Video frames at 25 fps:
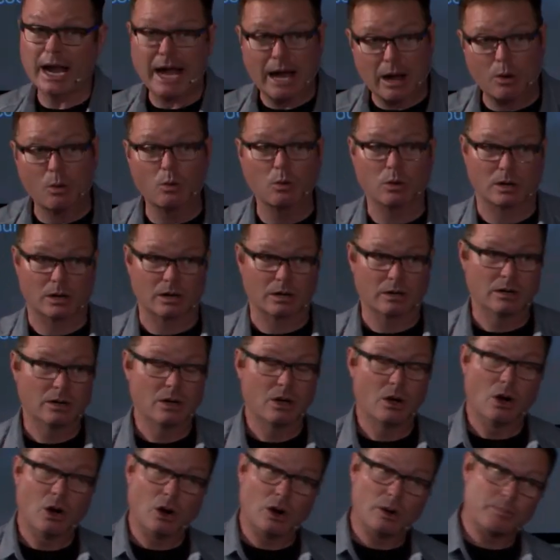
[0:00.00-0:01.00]
hour
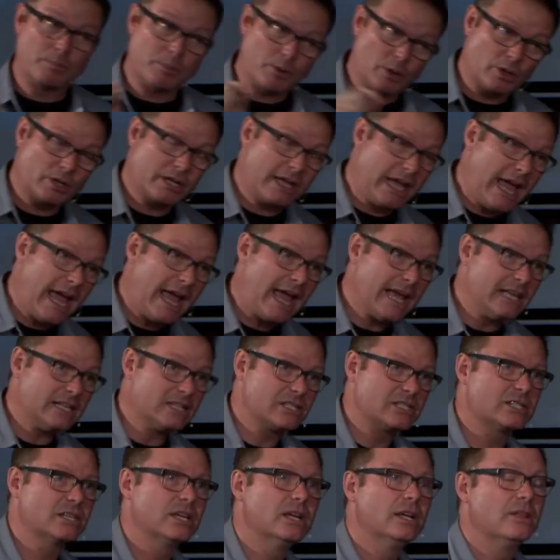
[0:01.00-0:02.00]
or per
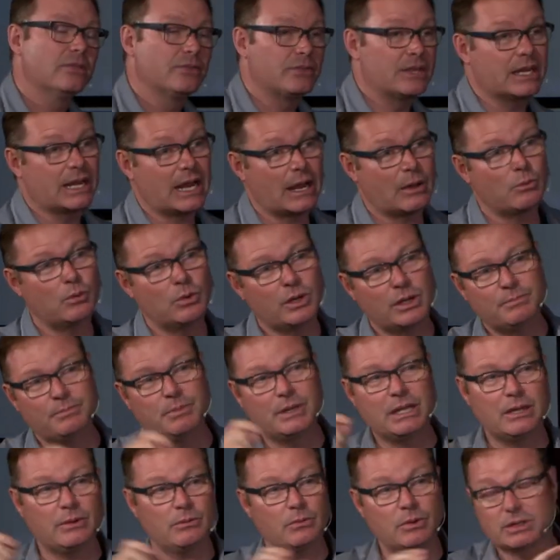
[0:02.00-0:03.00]
case than I would
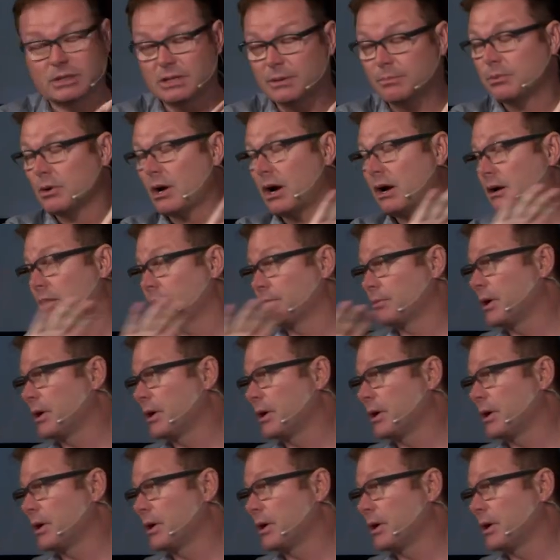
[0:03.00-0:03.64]
be with the broader